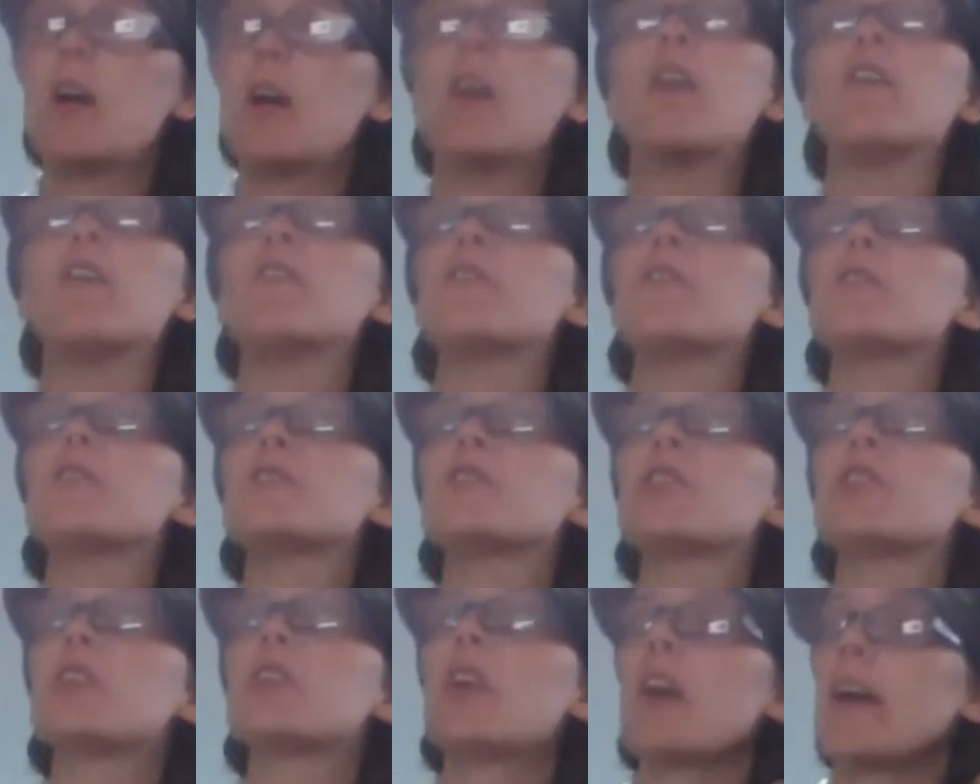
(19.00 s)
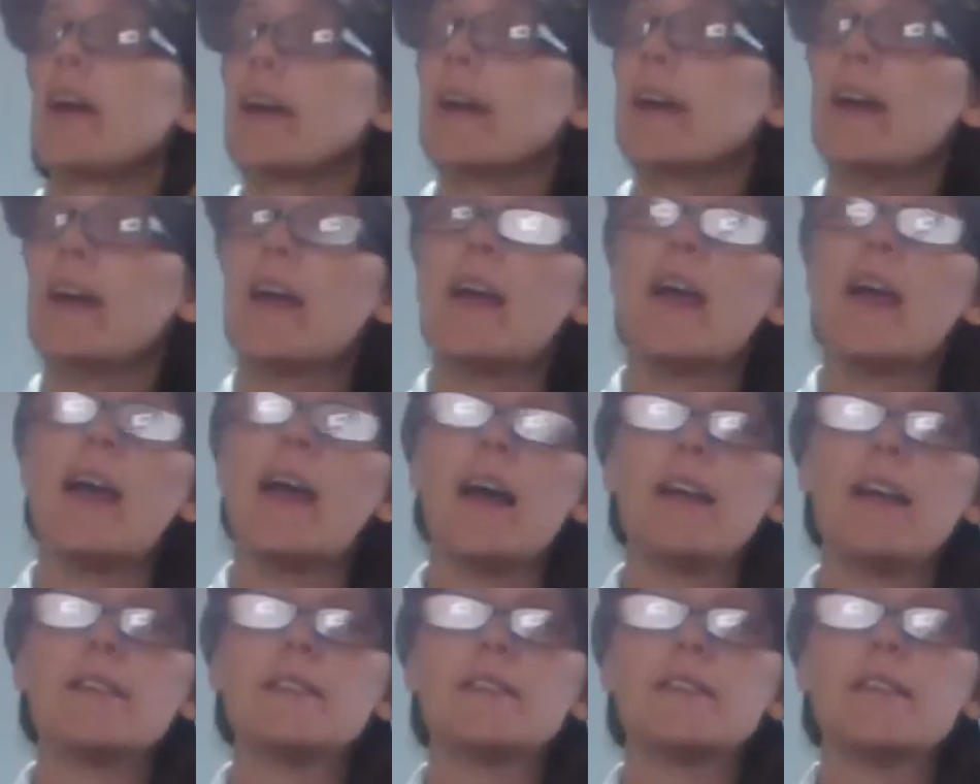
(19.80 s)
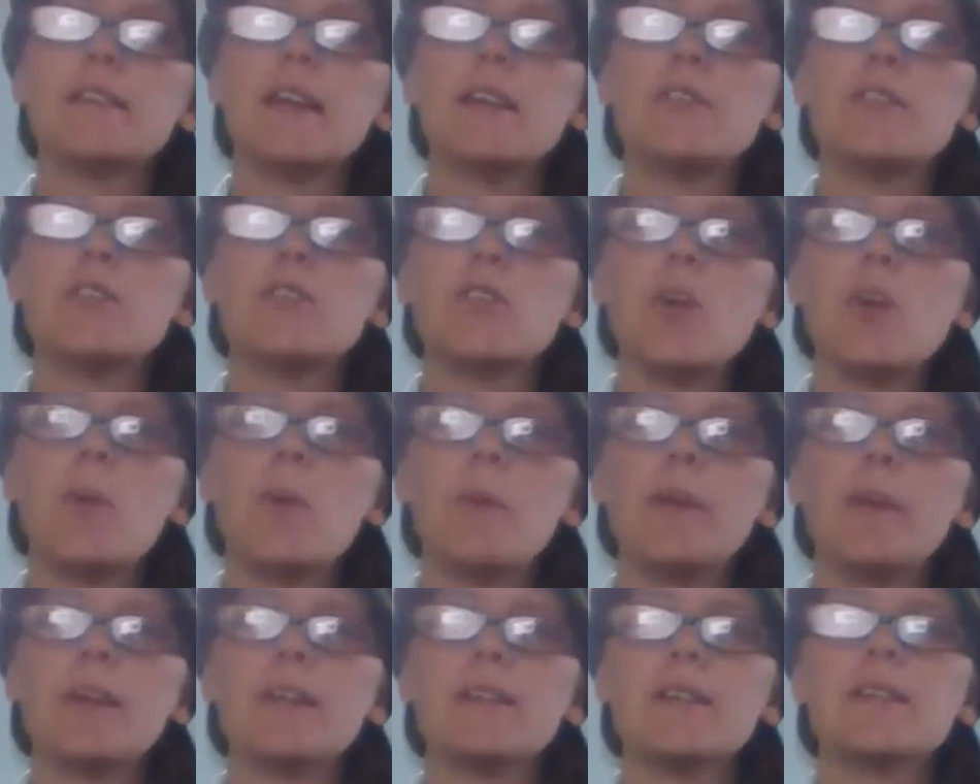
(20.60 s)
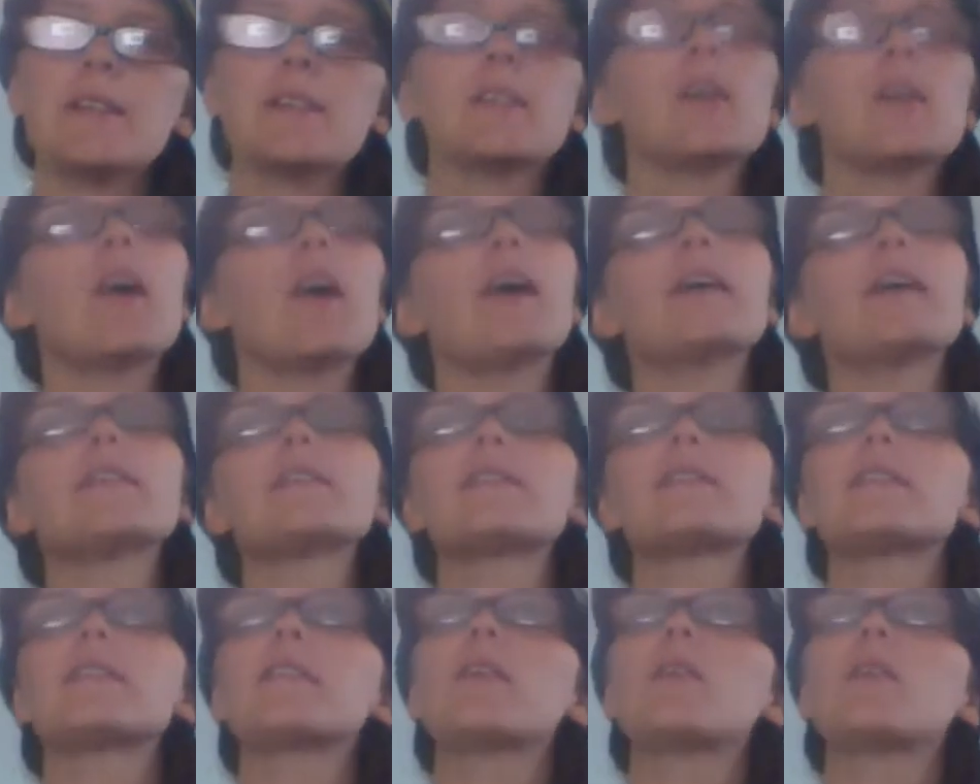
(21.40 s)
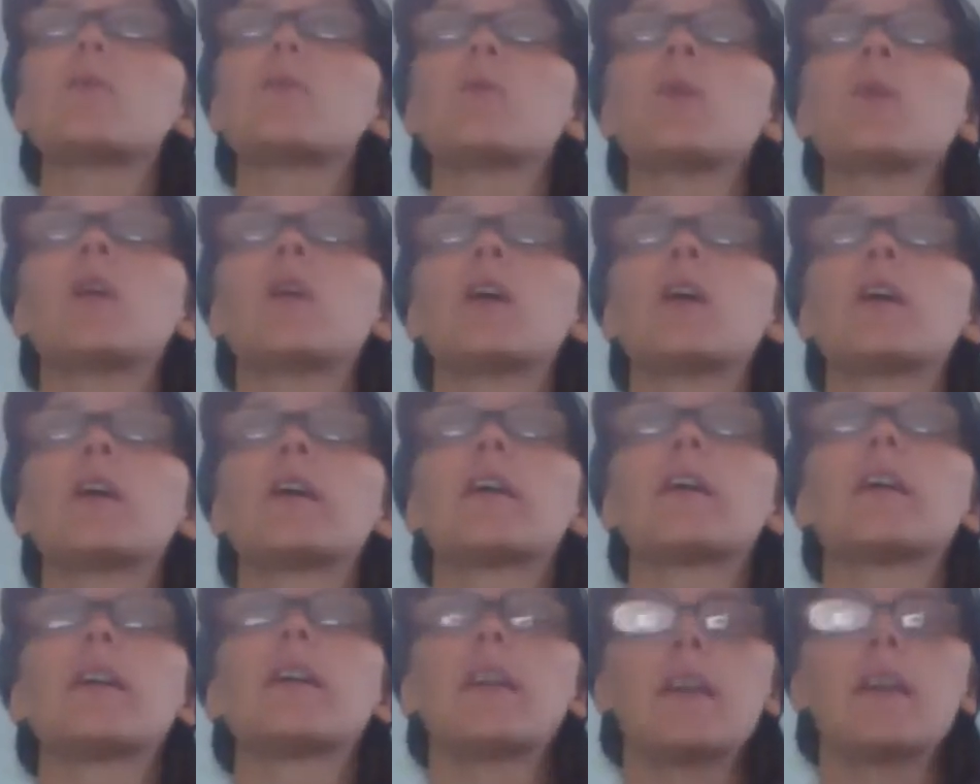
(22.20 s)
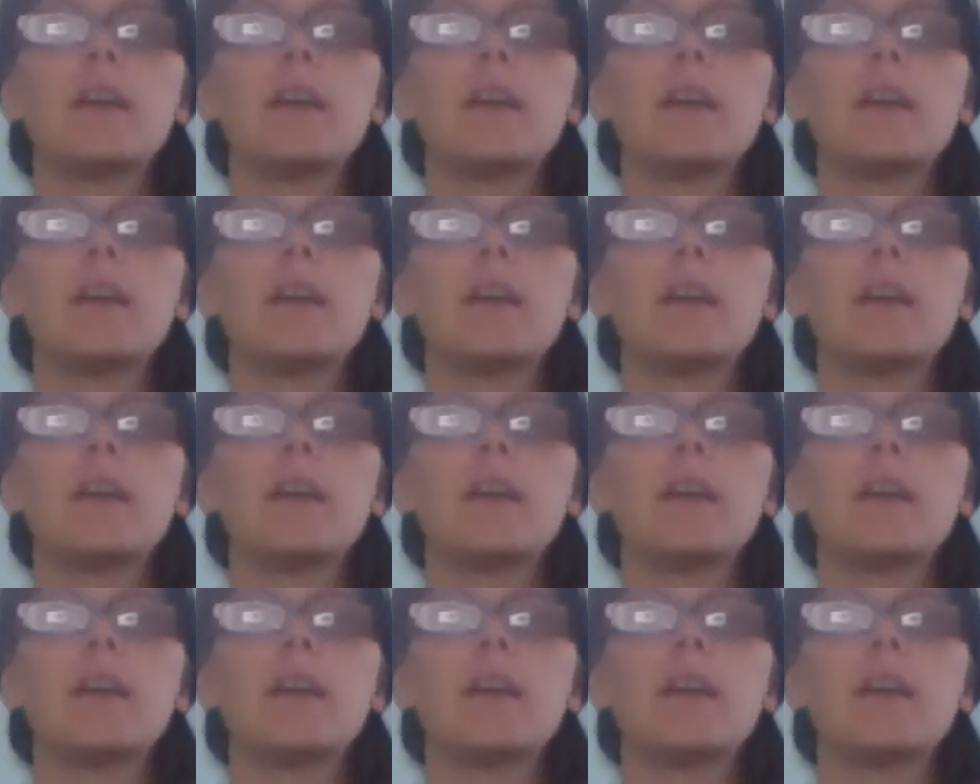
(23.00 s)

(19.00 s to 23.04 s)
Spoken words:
for July. And today's topic is diets that work.